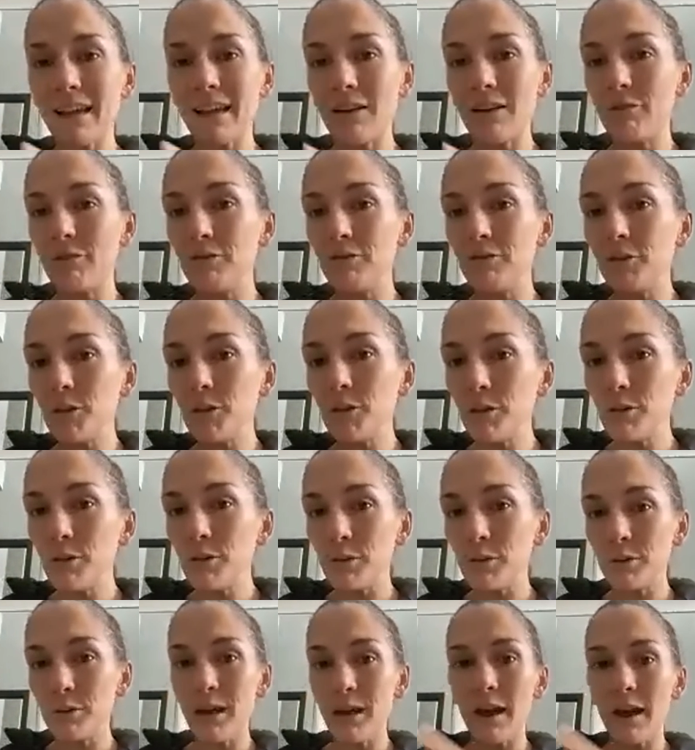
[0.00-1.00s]
of
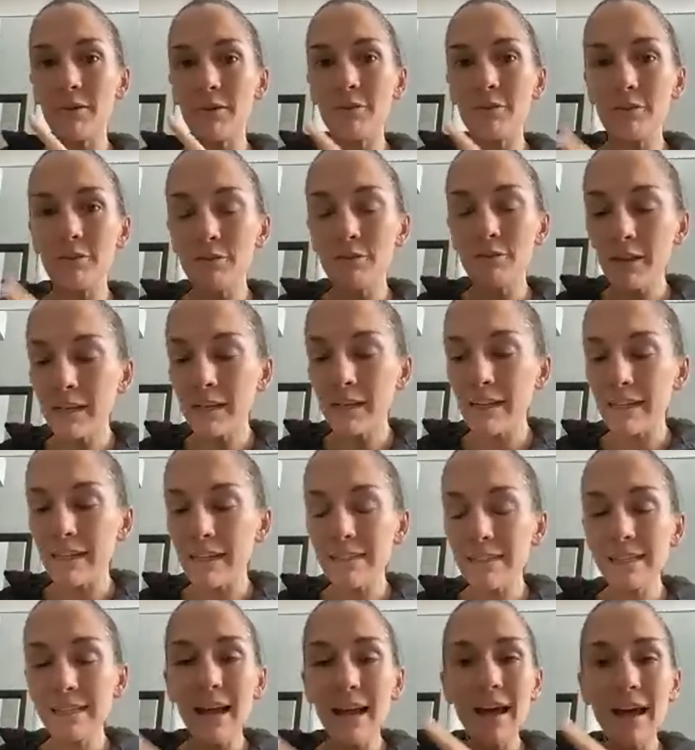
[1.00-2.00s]
food, of
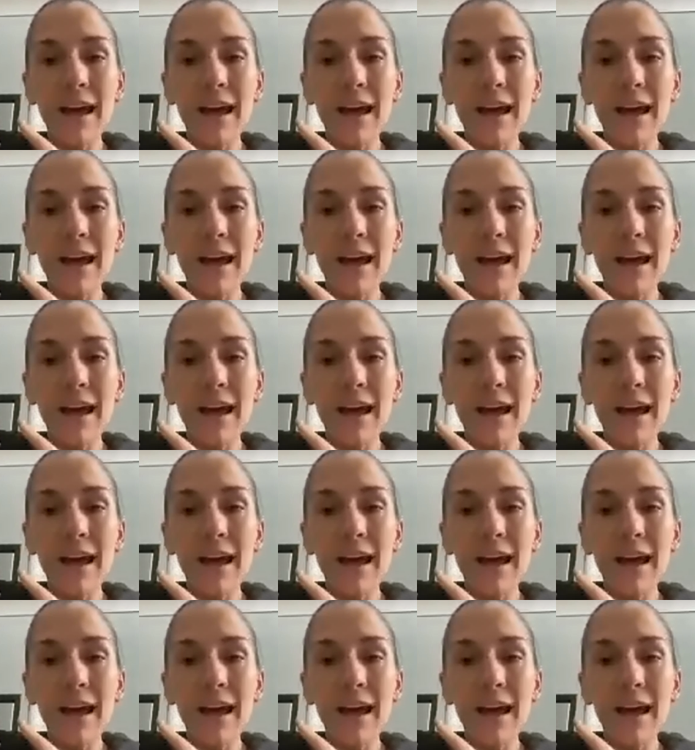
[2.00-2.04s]
fitness,